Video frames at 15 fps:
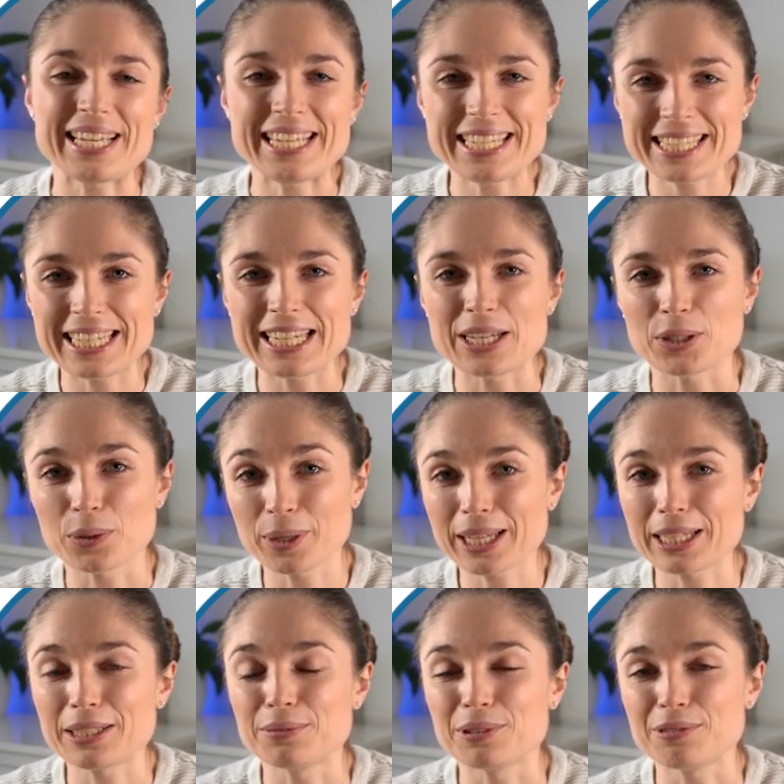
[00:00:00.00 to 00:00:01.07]
easily and
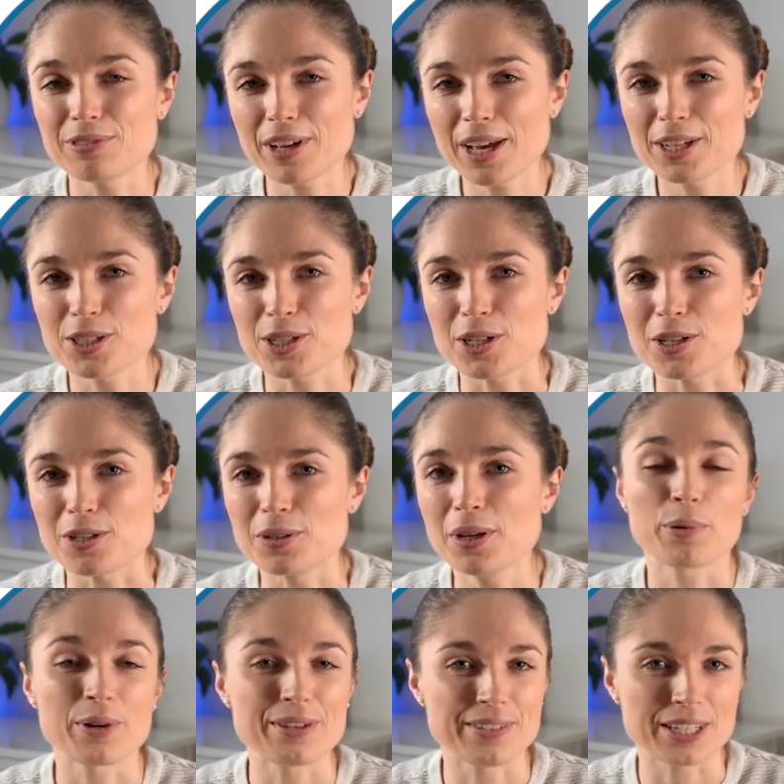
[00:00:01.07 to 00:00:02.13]
quickly refer to
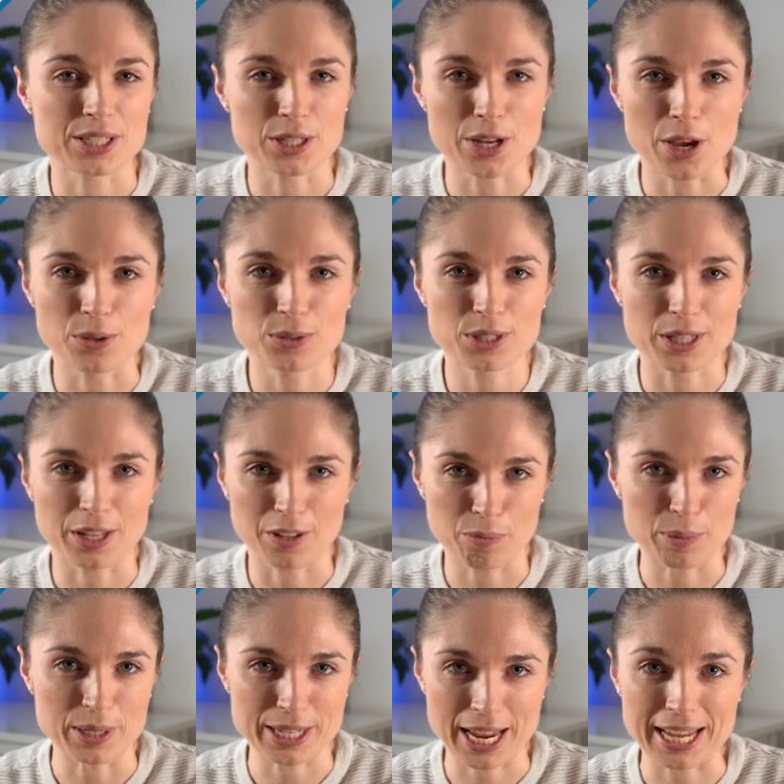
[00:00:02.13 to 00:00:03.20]
previous notes that have
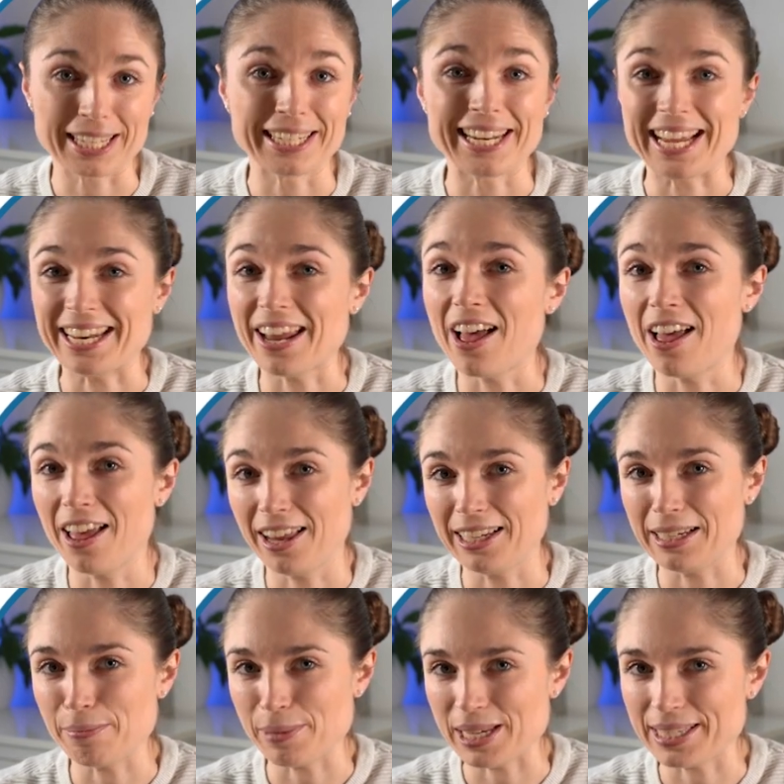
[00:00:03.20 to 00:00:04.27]
been taken in
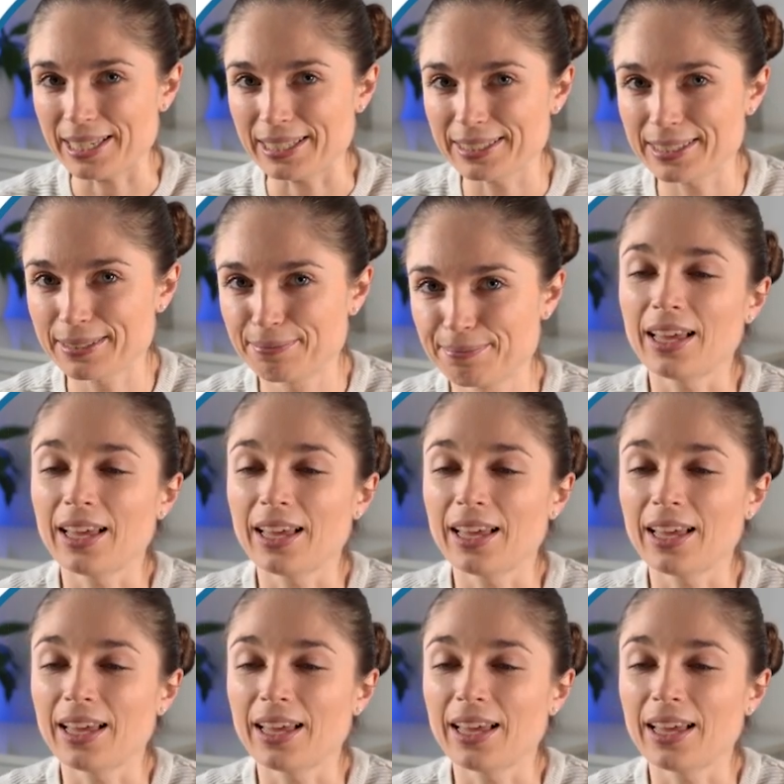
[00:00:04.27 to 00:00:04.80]
earlier meetings.